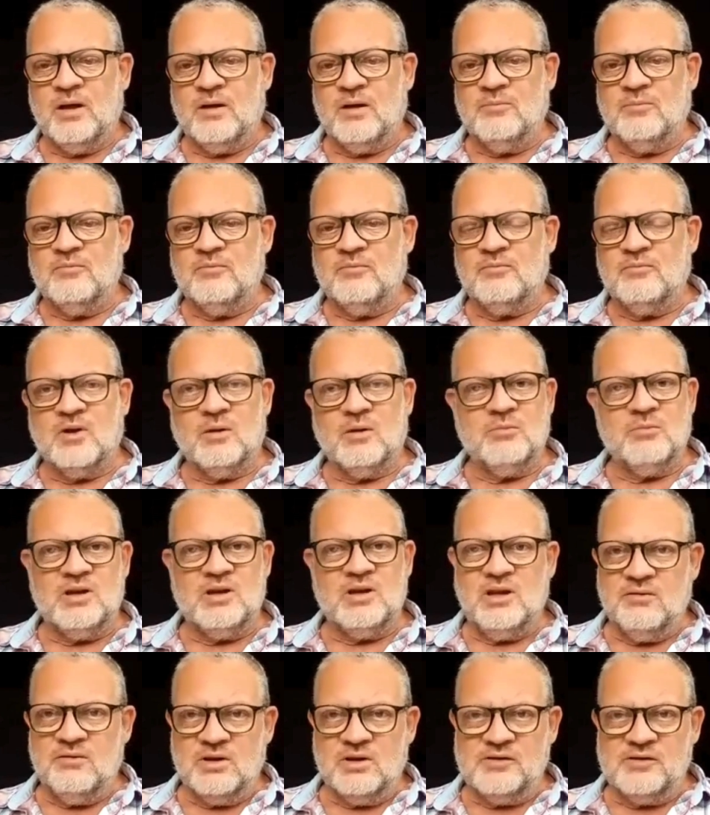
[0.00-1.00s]
I
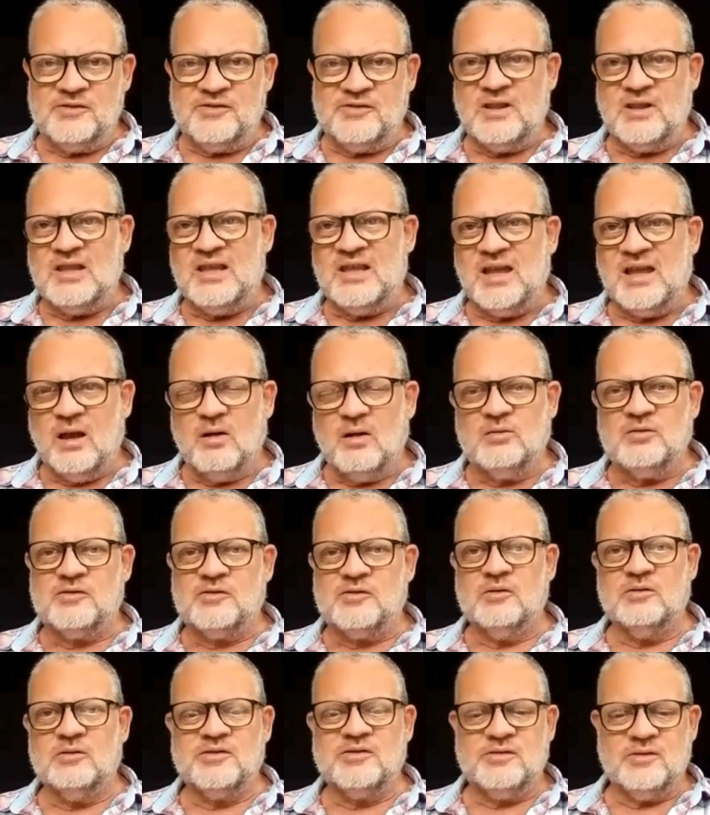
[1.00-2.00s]
mean, even city
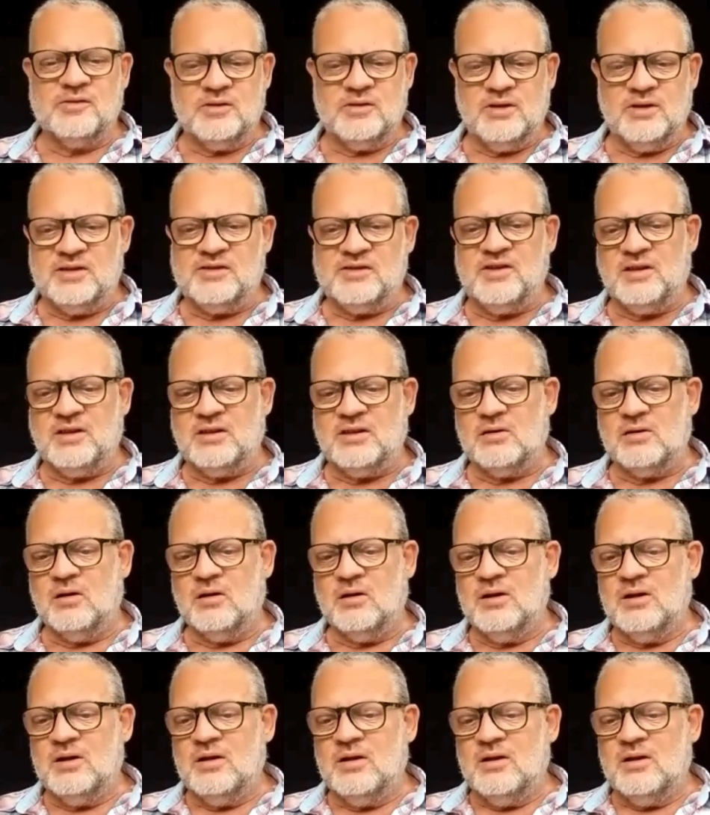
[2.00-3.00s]
councils,
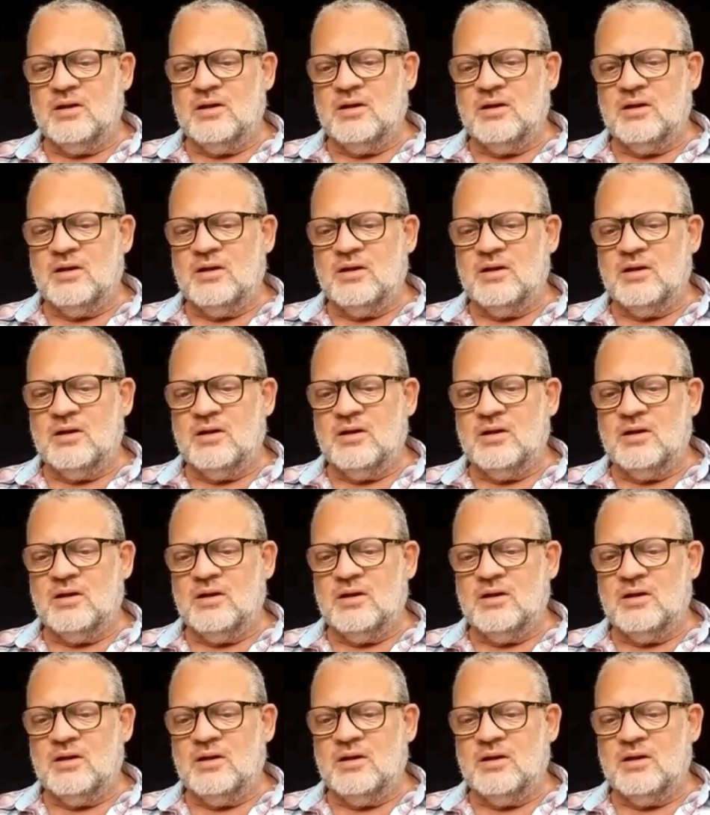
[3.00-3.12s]
etc.